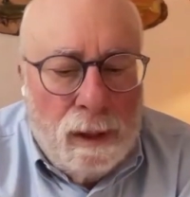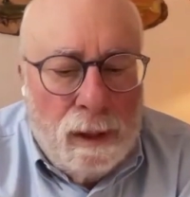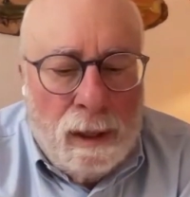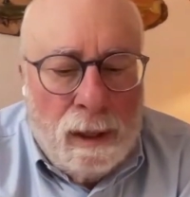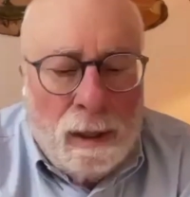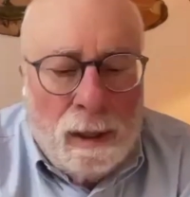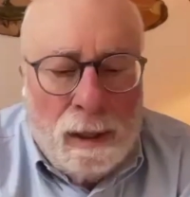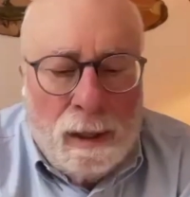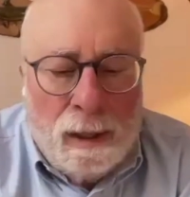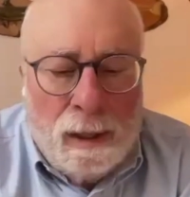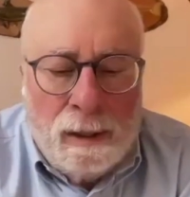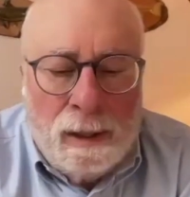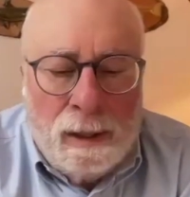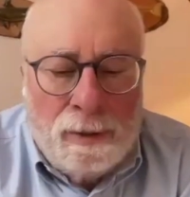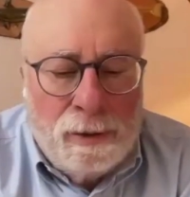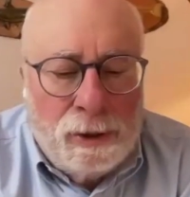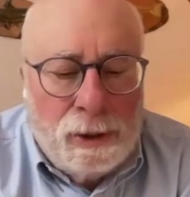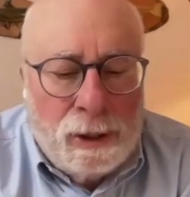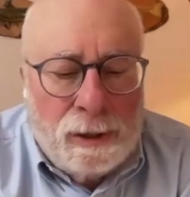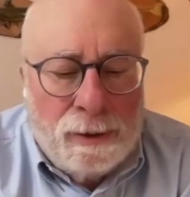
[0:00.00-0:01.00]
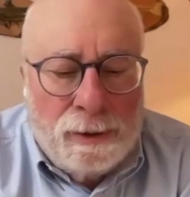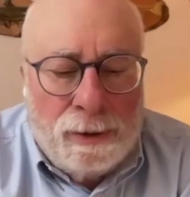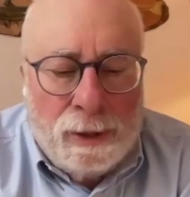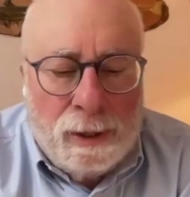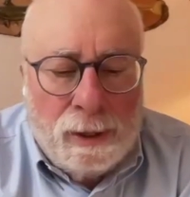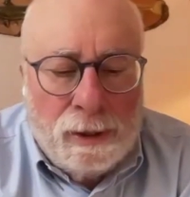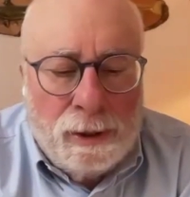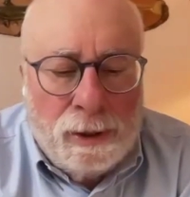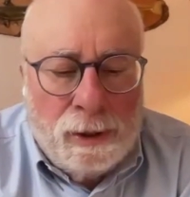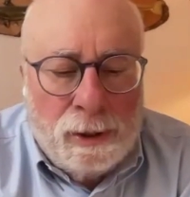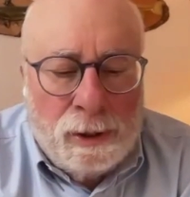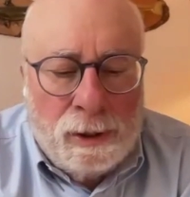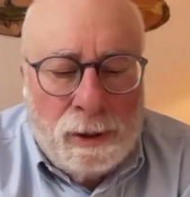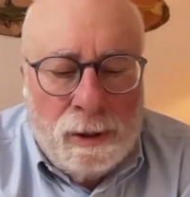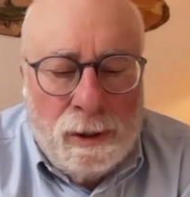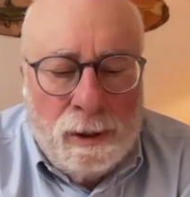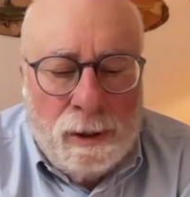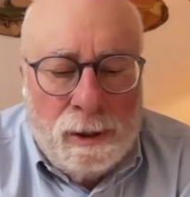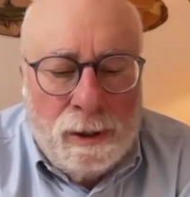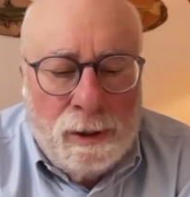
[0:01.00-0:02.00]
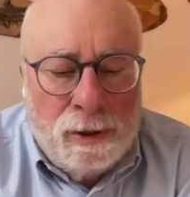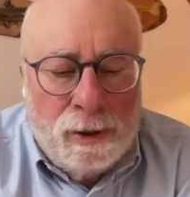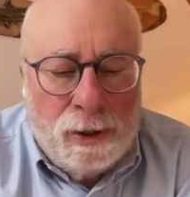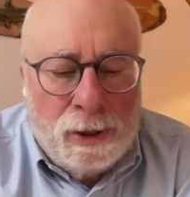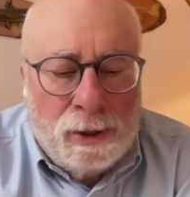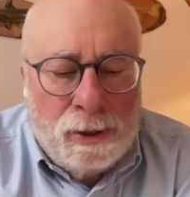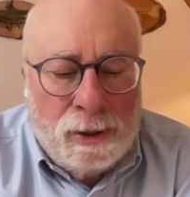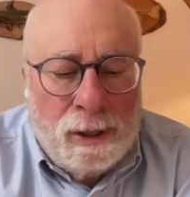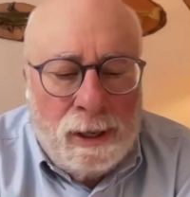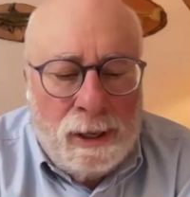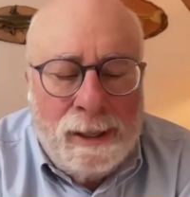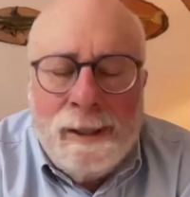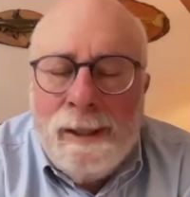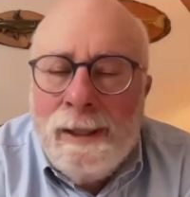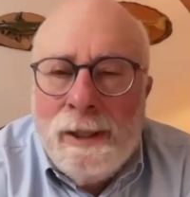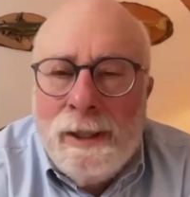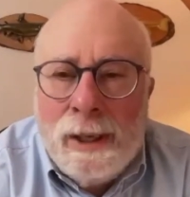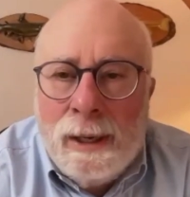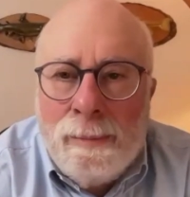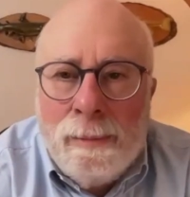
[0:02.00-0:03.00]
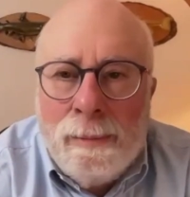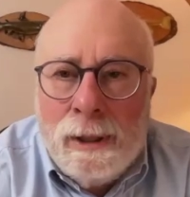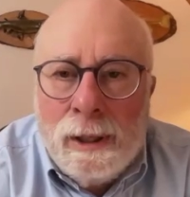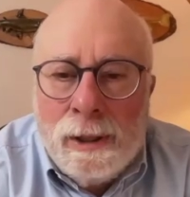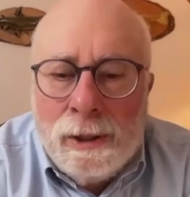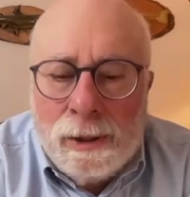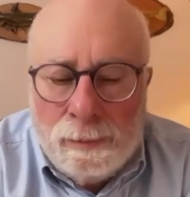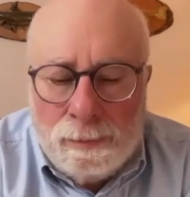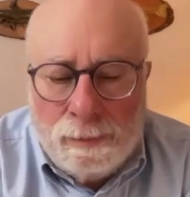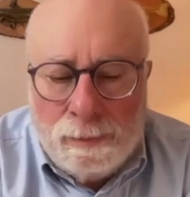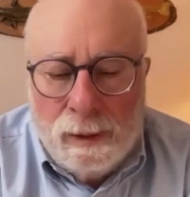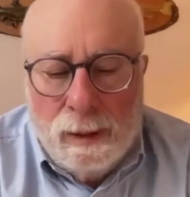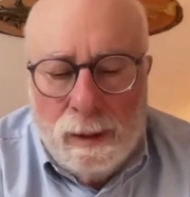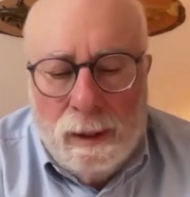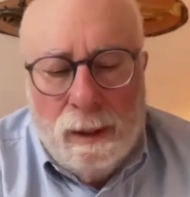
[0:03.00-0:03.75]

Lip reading: Another set of things to consider. Anti-Semitism